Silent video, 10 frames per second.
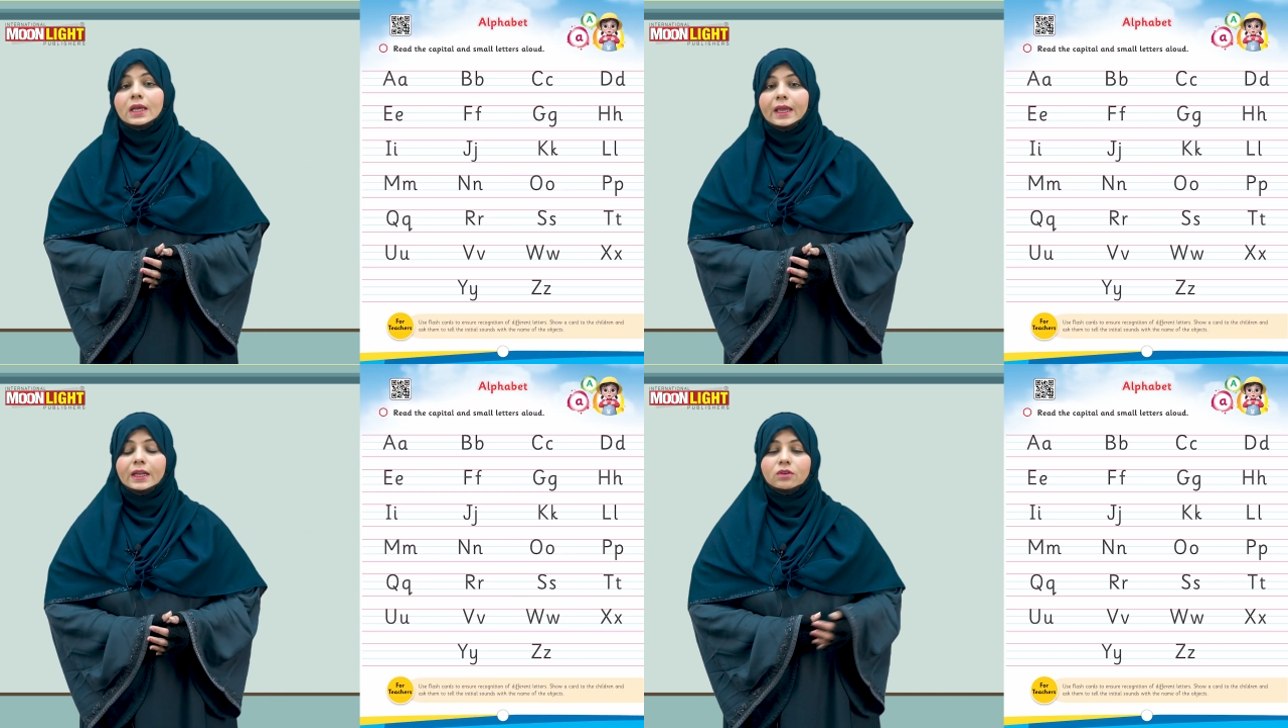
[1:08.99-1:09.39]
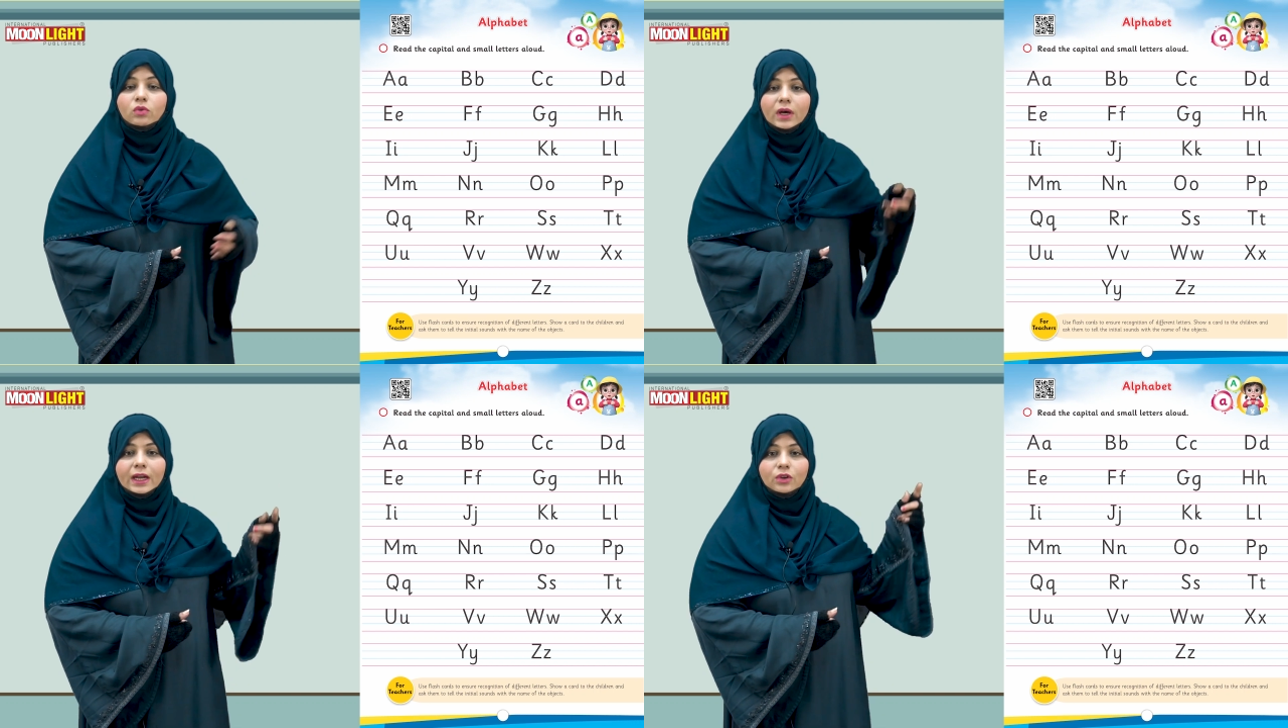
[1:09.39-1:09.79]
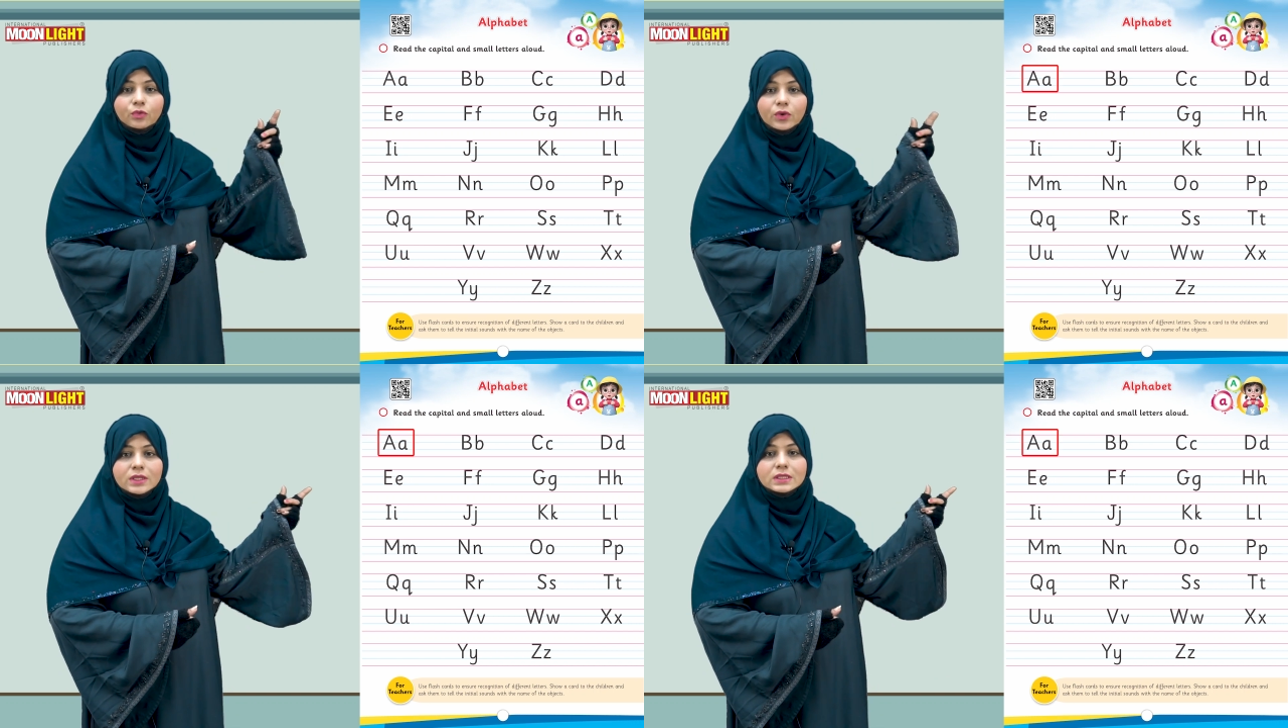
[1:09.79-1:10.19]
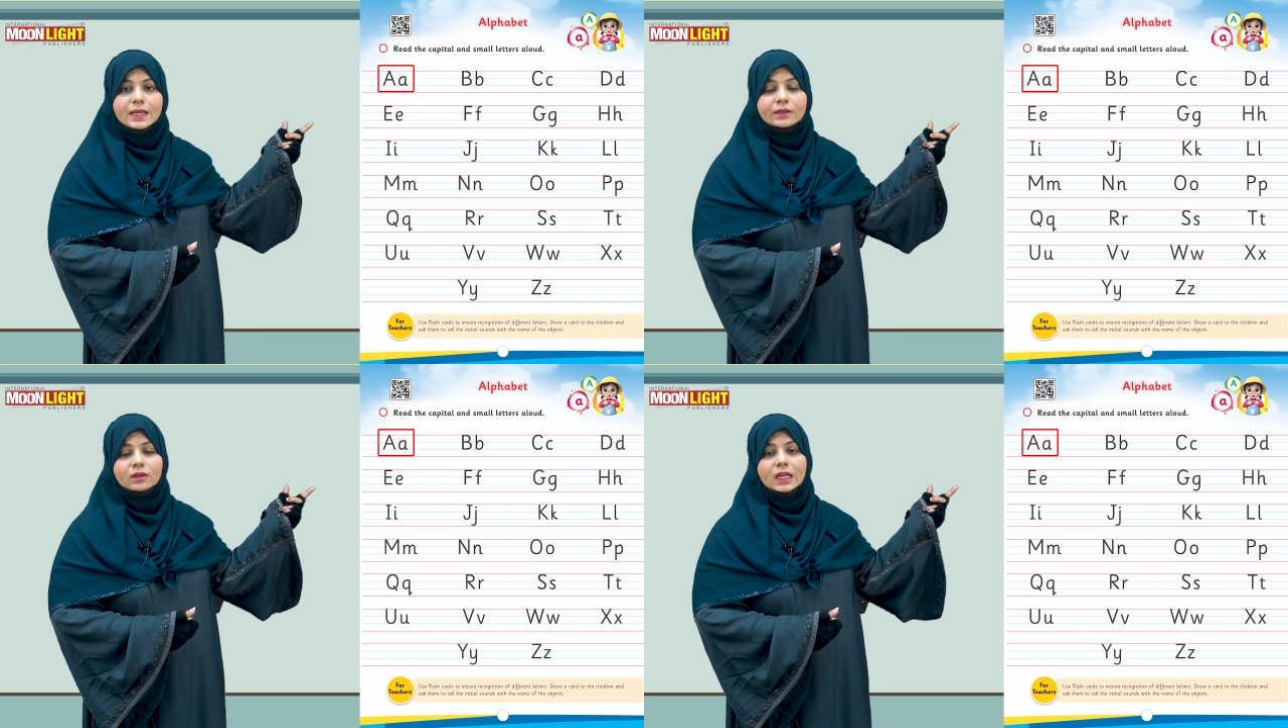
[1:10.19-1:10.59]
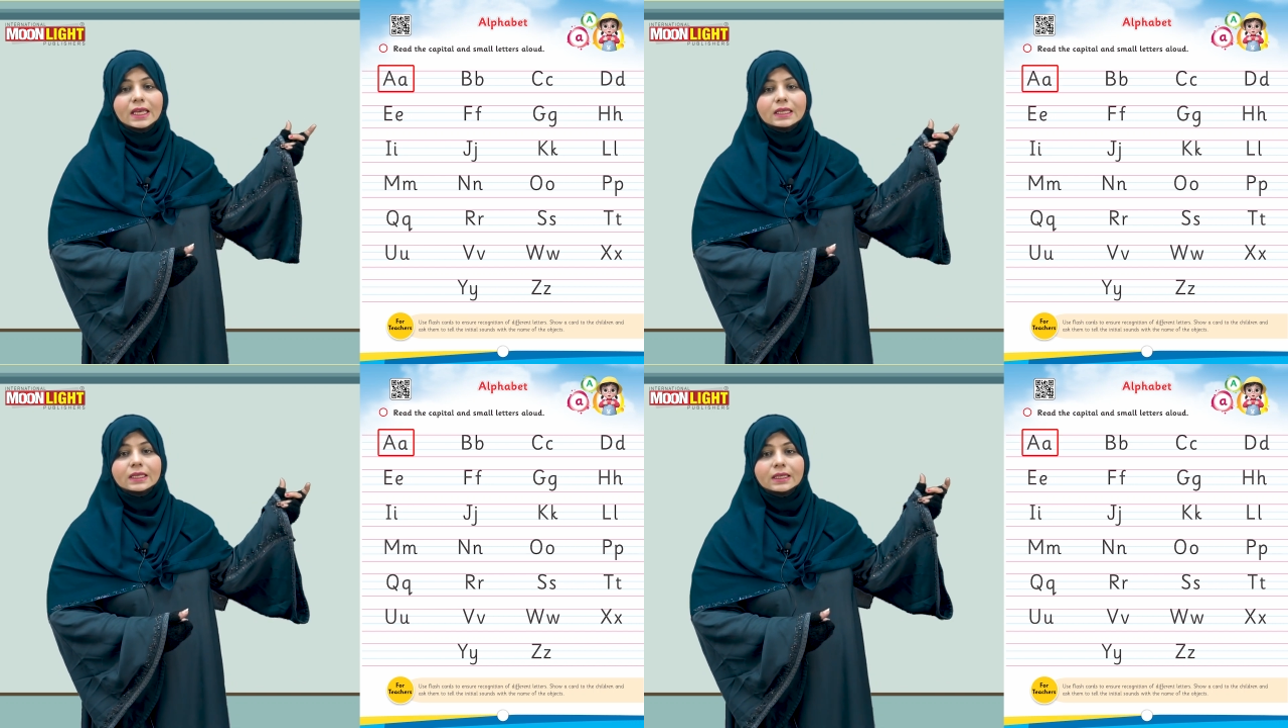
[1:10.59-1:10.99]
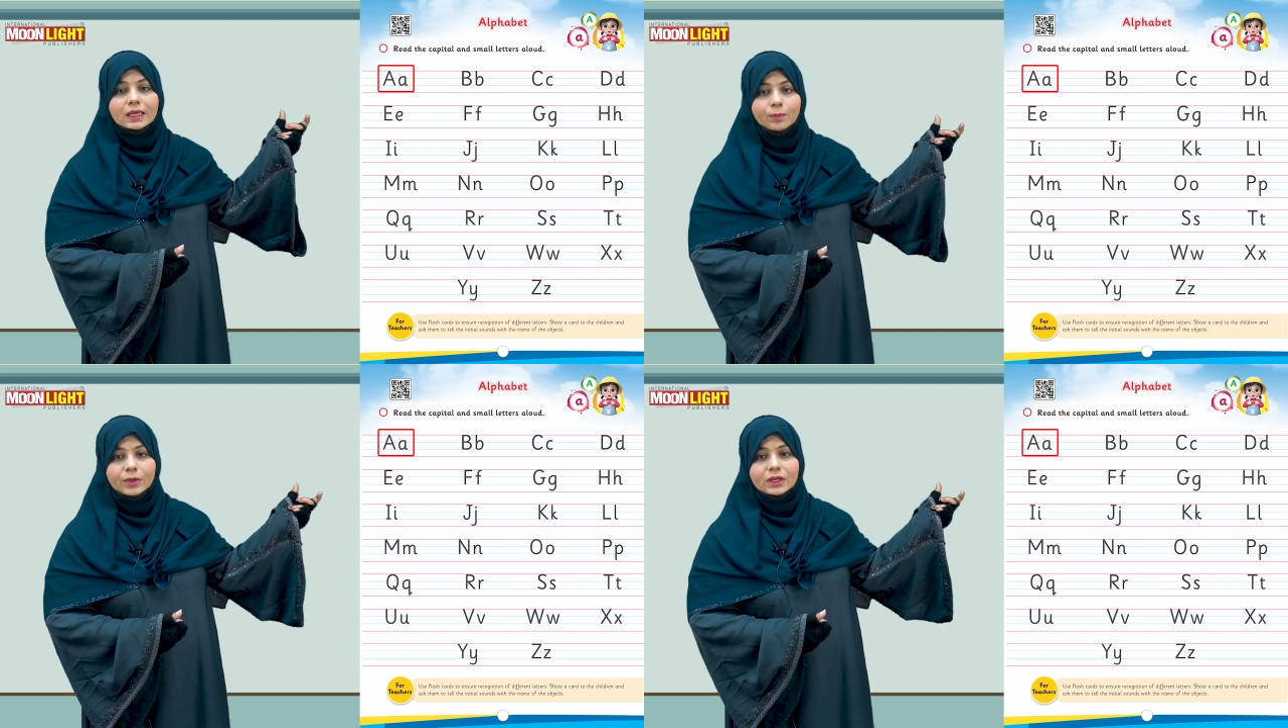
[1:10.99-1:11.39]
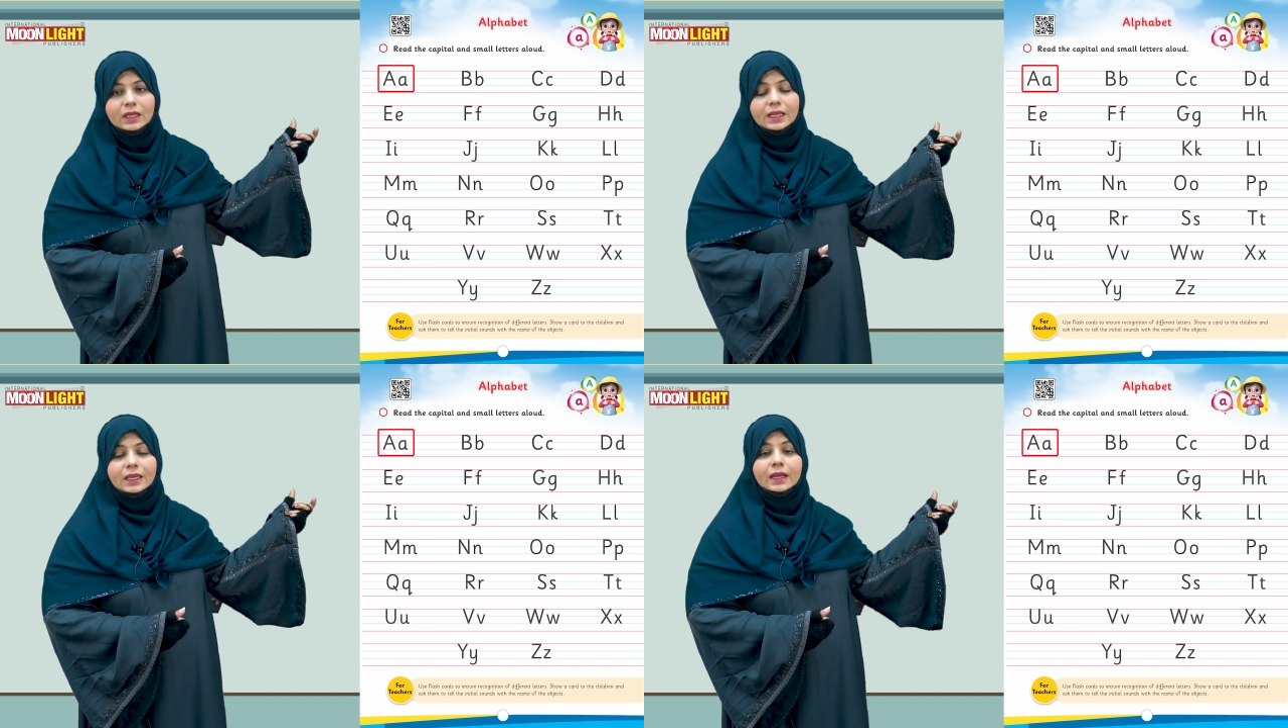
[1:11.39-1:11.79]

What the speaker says: and write first letter like capital A,